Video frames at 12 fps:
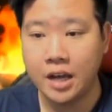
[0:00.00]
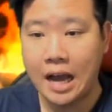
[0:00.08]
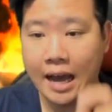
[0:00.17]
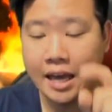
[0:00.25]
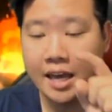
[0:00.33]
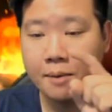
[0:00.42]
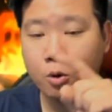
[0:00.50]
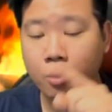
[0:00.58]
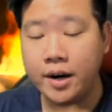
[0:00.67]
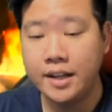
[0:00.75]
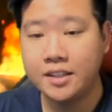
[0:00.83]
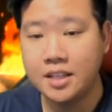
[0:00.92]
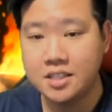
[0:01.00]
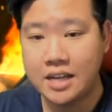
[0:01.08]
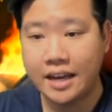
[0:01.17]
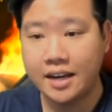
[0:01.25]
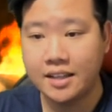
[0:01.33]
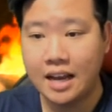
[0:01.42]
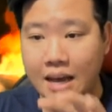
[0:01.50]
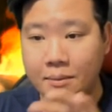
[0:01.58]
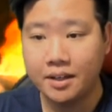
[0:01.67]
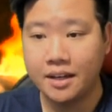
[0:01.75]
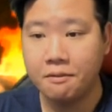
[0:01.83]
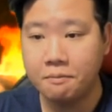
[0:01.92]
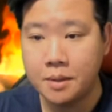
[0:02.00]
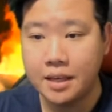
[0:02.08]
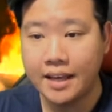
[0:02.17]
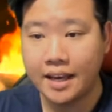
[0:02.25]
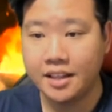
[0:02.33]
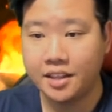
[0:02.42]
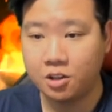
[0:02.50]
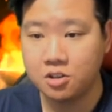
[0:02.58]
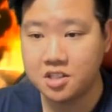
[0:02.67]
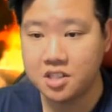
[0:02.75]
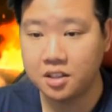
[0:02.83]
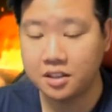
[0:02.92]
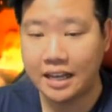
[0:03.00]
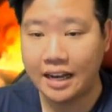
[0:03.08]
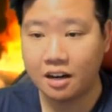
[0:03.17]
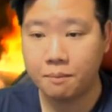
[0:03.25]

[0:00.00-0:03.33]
I am already decided that I'm going to be getting the Concealed Dagger,